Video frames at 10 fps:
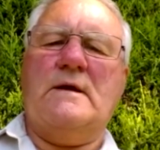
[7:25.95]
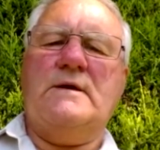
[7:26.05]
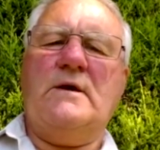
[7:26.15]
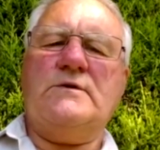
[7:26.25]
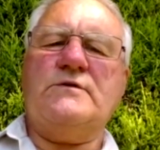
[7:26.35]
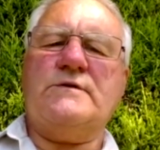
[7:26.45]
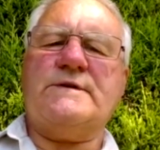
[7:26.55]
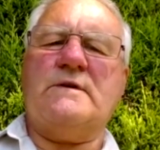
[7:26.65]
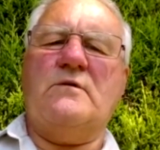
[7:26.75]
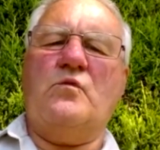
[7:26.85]
Not
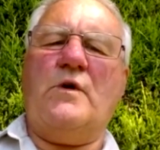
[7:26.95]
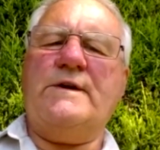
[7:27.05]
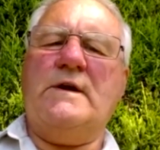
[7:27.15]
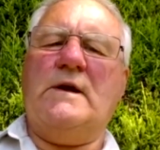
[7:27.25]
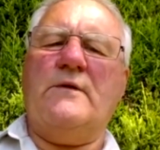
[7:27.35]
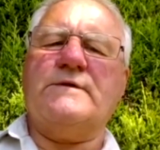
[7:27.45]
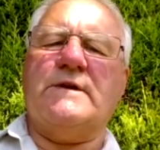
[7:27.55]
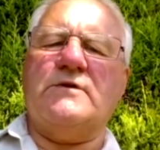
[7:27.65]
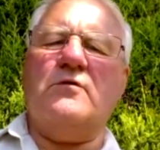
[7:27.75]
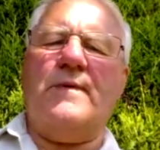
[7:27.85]
just, "What are you going to
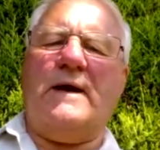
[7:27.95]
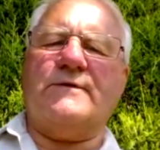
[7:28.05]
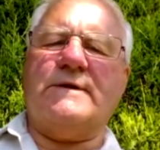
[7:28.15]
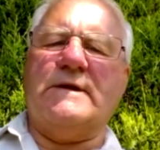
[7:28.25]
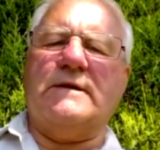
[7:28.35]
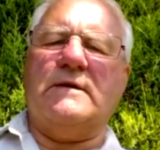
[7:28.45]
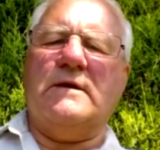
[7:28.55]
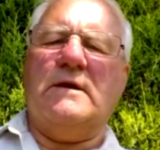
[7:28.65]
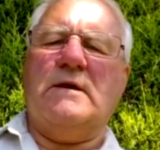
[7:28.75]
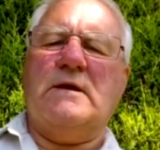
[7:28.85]
do about it?"
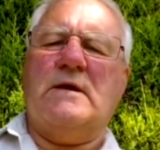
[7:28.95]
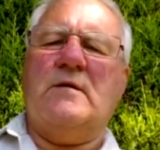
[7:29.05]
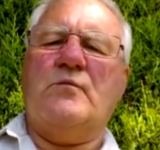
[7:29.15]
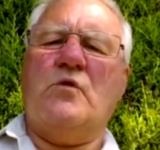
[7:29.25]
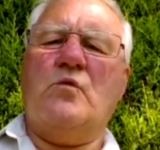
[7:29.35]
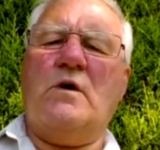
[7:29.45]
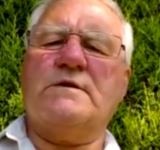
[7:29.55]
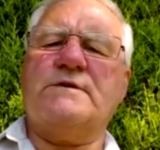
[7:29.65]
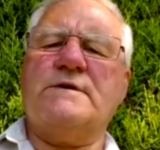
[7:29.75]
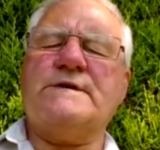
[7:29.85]
but,
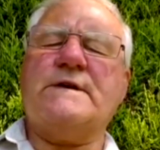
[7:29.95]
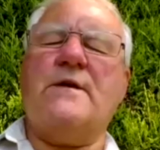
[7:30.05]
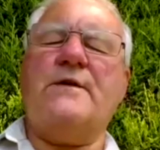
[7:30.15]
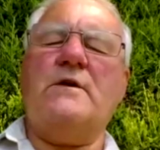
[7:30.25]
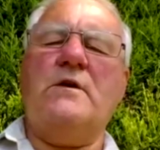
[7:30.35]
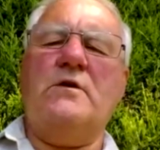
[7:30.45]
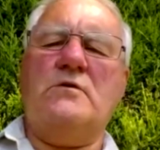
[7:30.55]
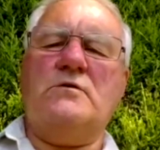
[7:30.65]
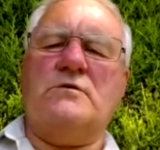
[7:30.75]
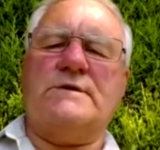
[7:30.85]
"What does the
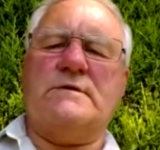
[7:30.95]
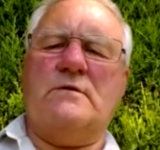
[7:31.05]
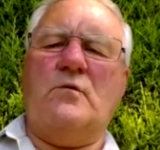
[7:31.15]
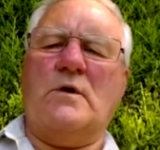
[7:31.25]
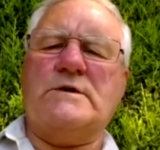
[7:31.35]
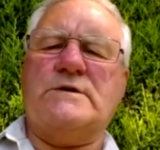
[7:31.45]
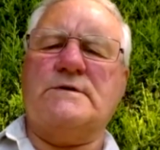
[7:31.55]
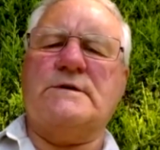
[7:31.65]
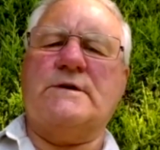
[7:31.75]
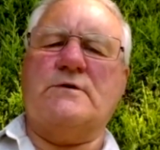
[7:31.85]
Lord want you
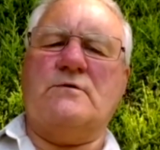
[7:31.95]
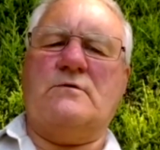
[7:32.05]
to do?"